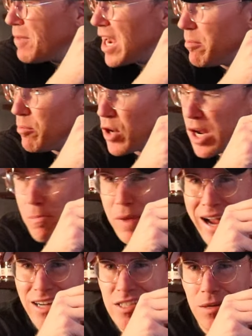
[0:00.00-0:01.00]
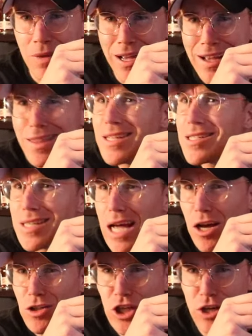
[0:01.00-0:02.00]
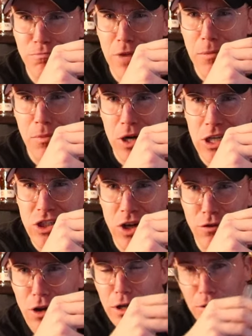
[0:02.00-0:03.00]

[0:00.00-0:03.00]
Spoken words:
Might bring back some nostalgic memories of